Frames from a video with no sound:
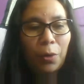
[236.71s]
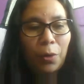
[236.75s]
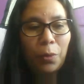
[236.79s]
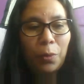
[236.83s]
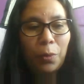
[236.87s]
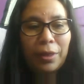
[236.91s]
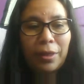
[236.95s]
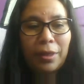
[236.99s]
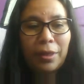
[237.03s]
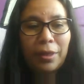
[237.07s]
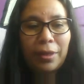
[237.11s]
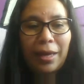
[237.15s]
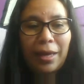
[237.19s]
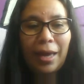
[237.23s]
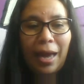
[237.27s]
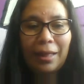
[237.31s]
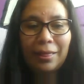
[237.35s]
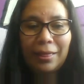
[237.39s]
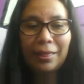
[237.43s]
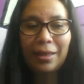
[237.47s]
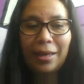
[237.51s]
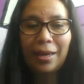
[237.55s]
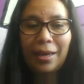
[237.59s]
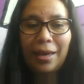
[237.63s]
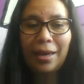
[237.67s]
start
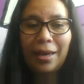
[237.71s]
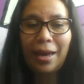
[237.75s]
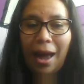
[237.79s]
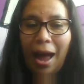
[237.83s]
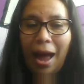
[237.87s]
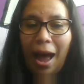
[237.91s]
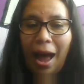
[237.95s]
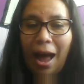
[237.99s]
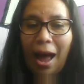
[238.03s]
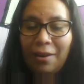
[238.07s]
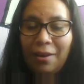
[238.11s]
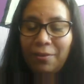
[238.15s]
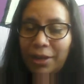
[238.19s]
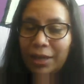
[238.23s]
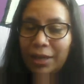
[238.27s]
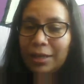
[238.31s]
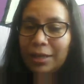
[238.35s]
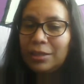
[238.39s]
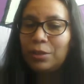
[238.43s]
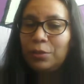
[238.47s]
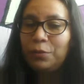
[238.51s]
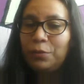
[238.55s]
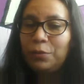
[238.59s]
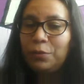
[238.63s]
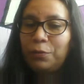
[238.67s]
with Cathy
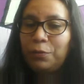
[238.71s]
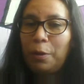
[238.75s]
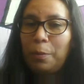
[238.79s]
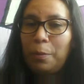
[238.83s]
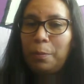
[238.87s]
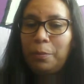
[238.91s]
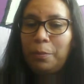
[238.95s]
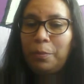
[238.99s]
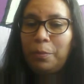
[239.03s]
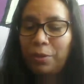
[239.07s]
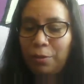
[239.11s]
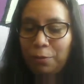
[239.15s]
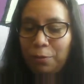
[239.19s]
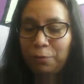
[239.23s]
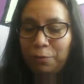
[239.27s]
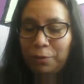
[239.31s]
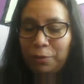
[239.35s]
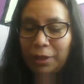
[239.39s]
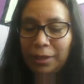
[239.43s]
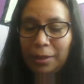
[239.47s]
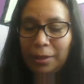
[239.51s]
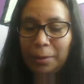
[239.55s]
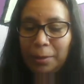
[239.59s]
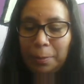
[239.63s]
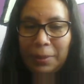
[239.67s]
Alvarez
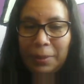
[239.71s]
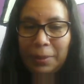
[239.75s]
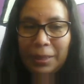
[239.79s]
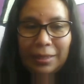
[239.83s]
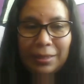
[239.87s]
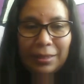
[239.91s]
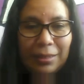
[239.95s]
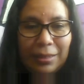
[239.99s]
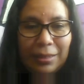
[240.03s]
from the